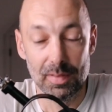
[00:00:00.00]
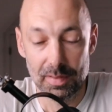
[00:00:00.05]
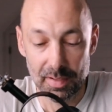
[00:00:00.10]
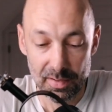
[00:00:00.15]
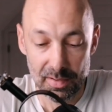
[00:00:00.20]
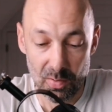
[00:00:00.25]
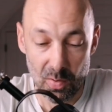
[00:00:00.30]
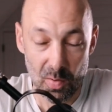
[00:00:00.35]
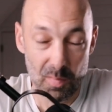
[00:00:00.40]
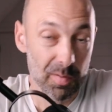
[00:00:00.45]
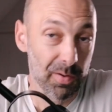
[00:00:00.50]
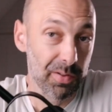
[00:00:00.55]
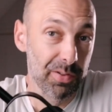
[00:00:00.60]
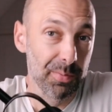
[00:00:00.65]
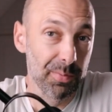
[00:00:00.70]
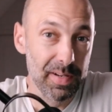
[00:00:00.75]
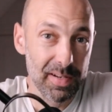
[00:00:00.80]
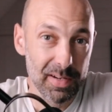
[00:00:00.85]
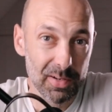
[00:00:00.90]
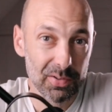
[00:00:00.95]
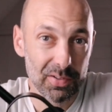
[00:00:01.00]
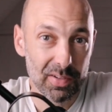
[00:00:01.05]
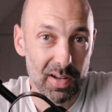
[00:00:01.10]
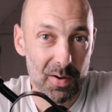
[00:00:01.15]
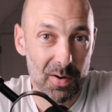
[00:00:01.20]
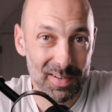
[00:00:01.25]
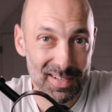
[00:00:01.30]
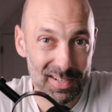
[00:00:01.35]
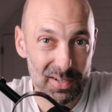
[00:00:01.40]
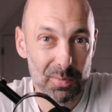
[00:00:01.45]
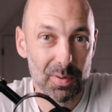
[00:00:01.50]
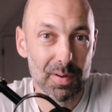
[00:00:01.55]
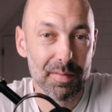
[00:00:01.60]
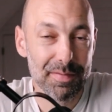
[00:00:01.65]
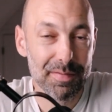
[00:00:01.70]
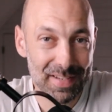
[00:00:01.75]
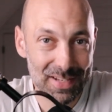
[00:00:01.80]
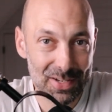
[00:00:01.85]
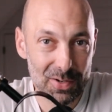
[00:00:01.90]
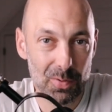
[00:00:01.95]
little over three years ago, I did a
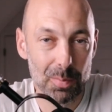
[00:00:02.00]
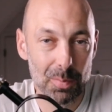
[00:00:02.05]
review